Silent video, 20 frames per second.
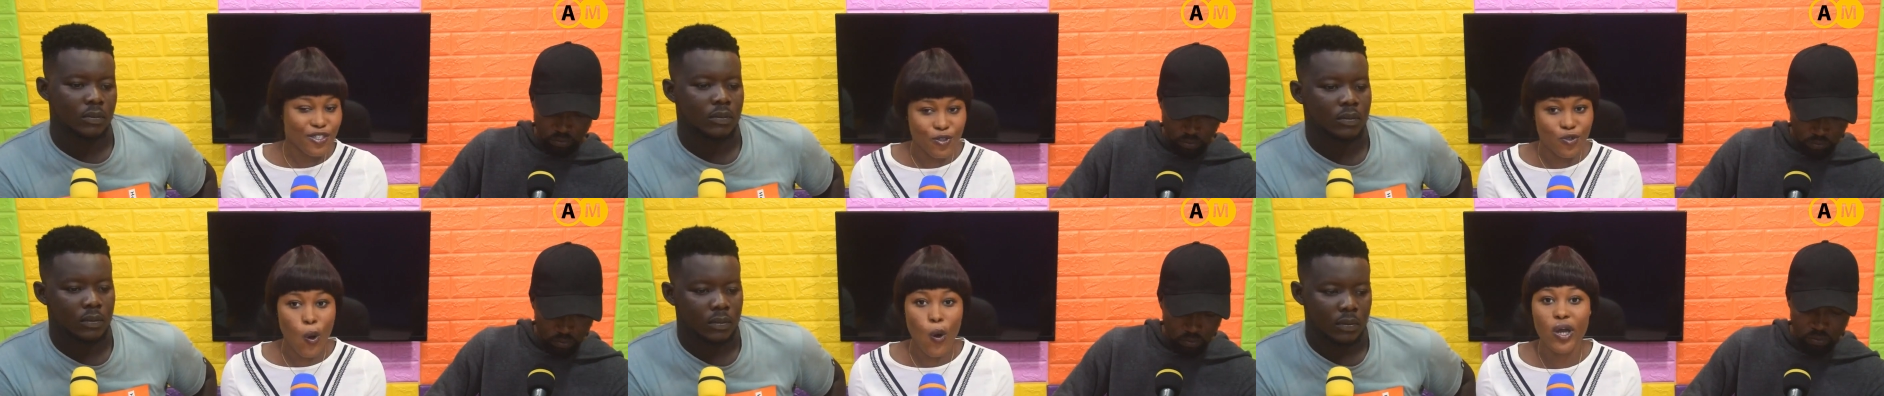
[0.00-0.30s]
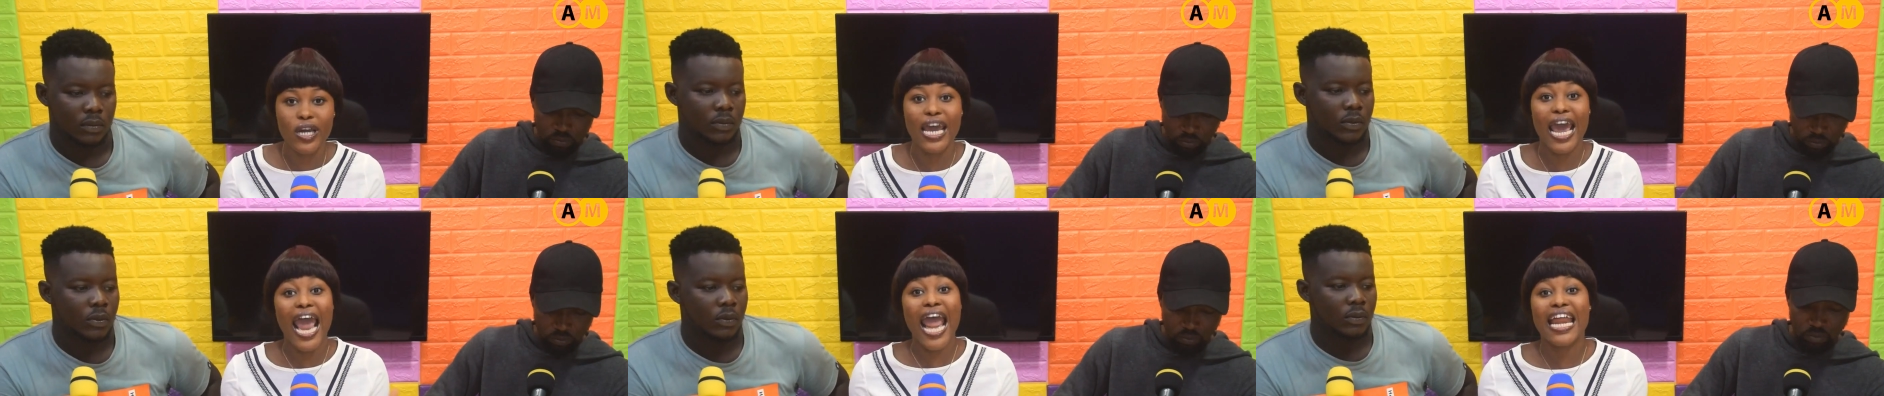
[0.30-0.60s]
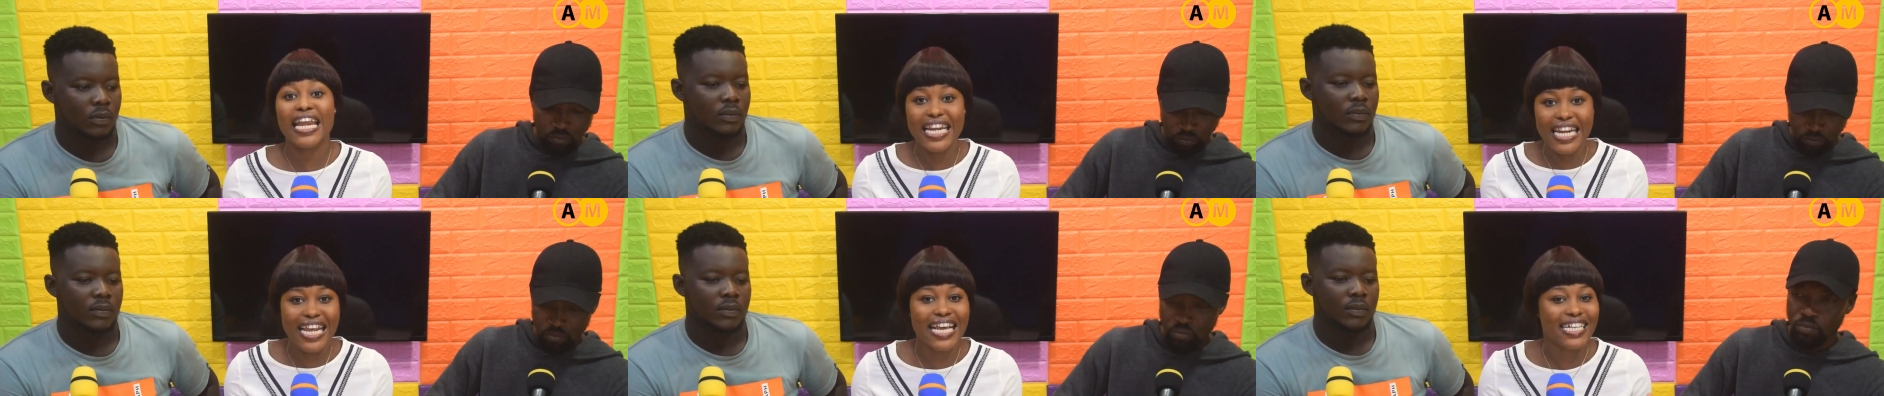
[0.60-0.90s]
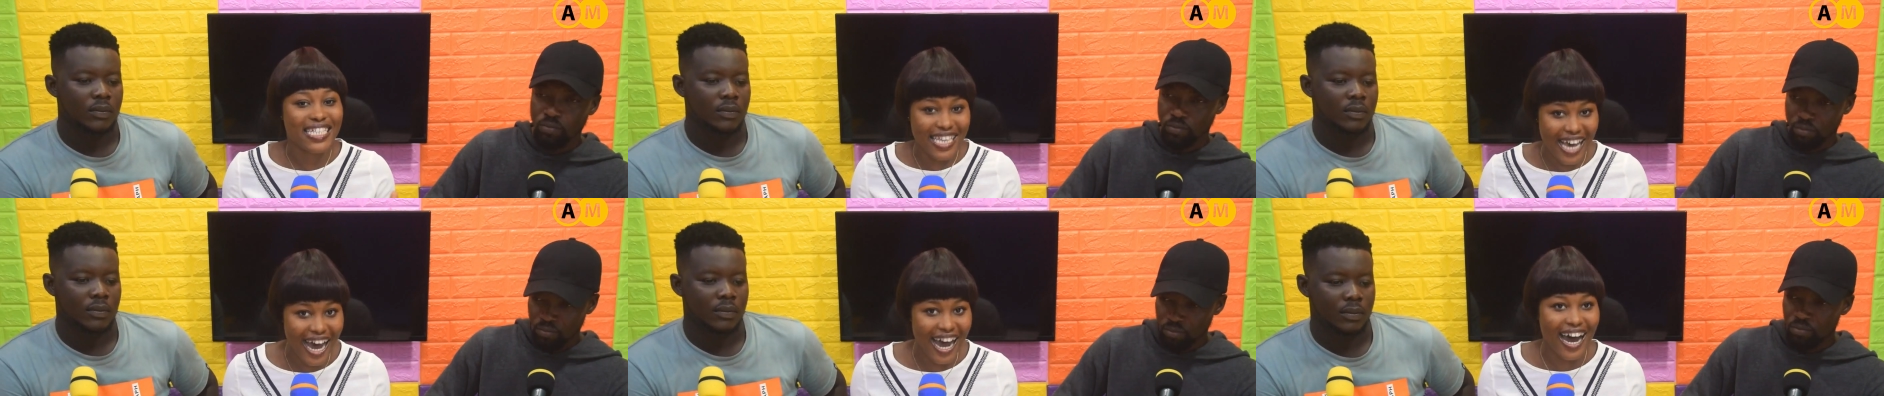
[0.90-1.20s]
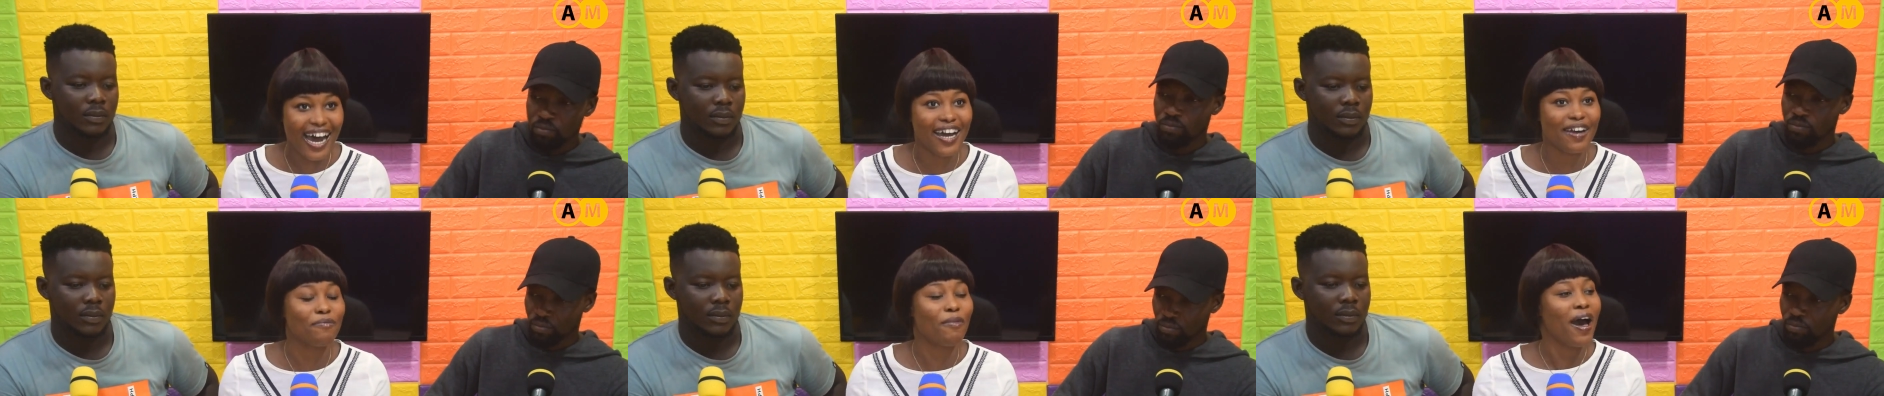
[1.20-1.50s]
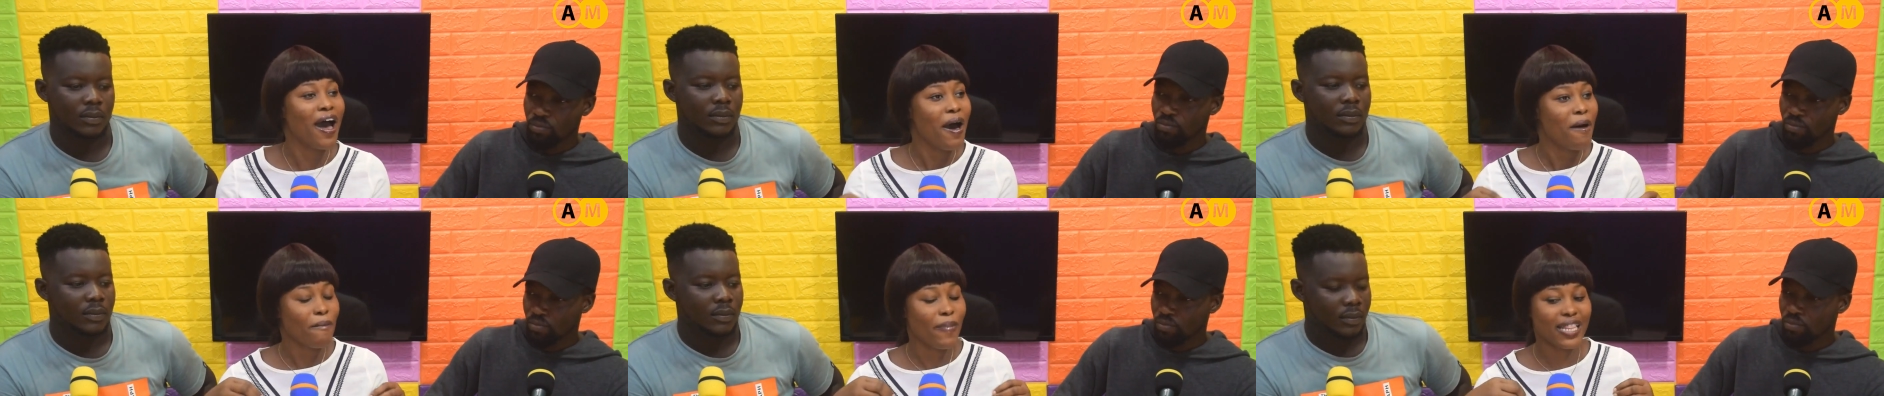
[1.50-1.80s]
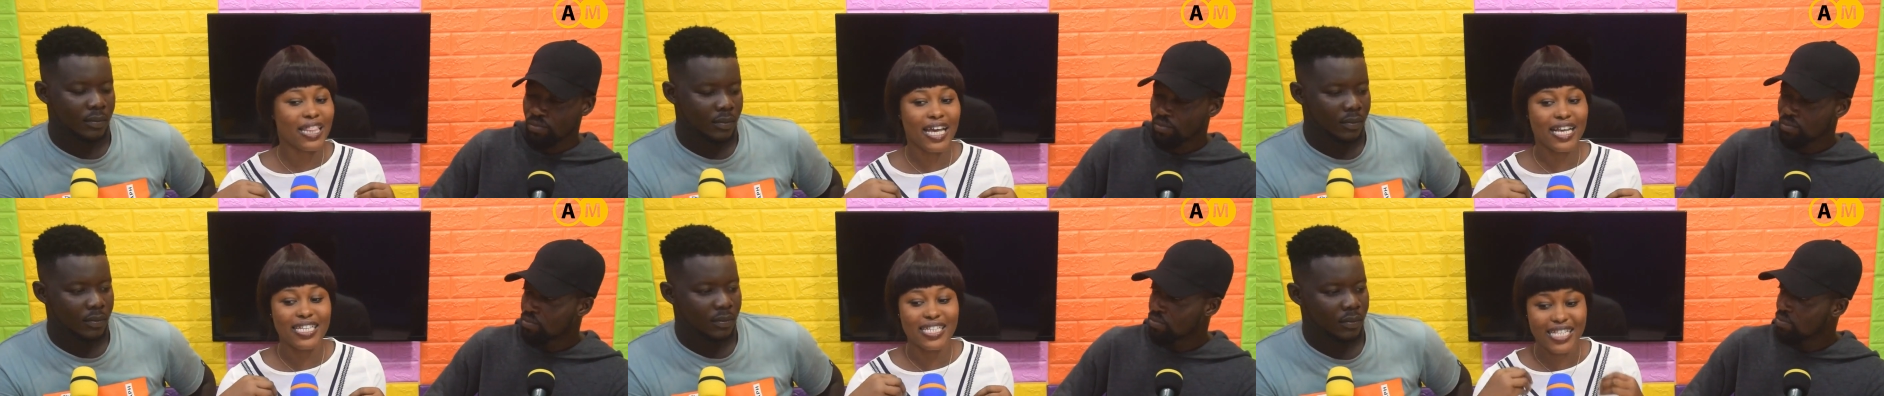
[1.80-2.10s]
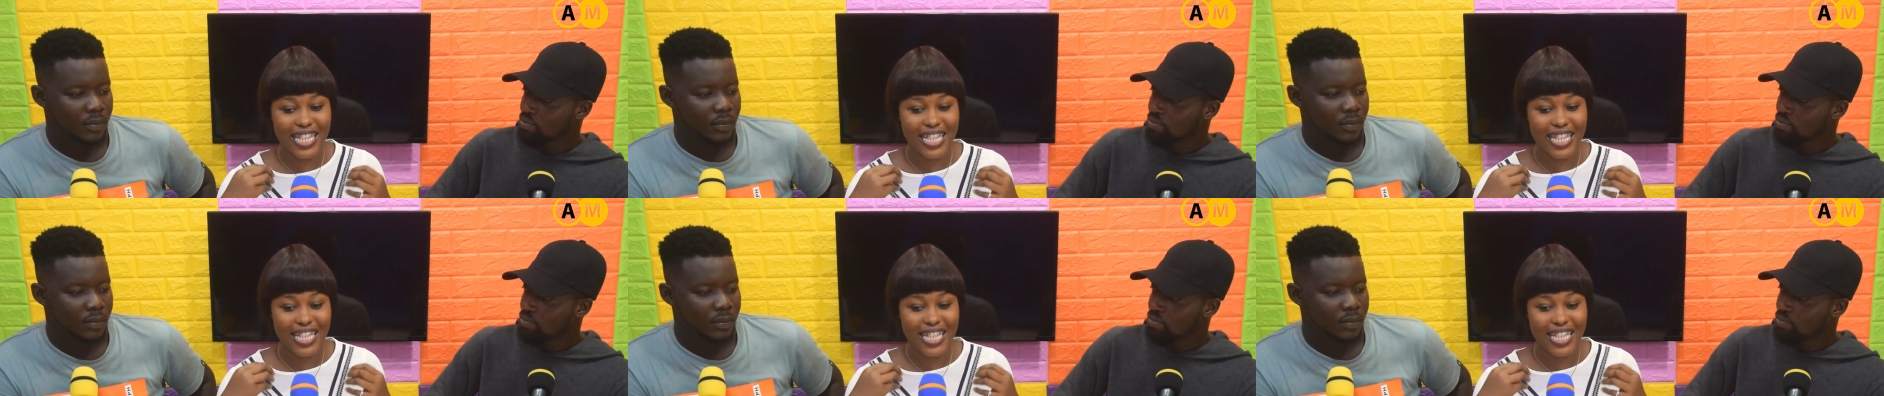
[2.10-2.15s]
Speaker 1: song, mm. any time. But then